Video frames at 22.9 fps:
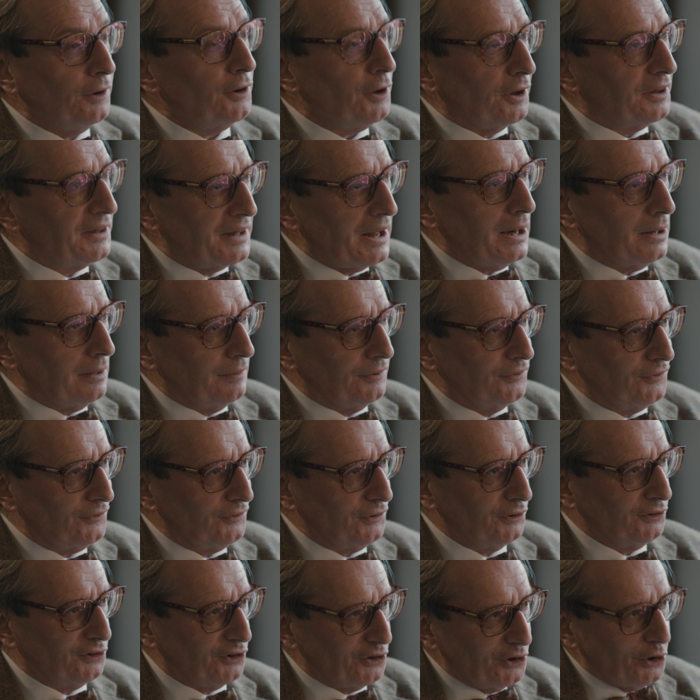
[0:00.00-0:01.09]
the
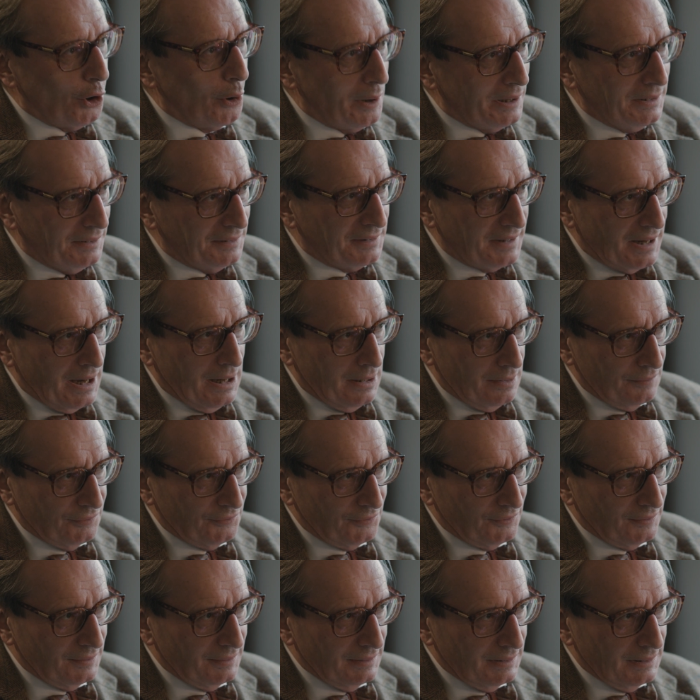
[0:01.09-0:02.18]
self, the knowing
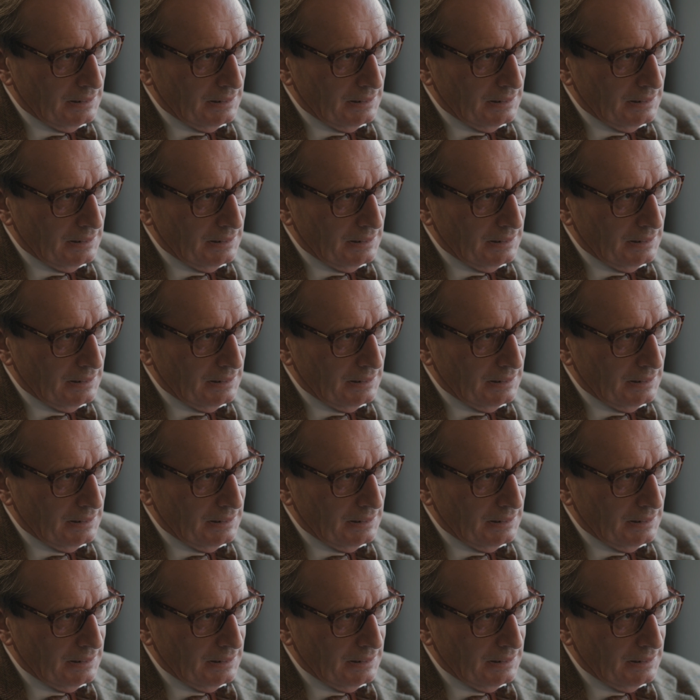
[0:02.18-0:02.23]
self,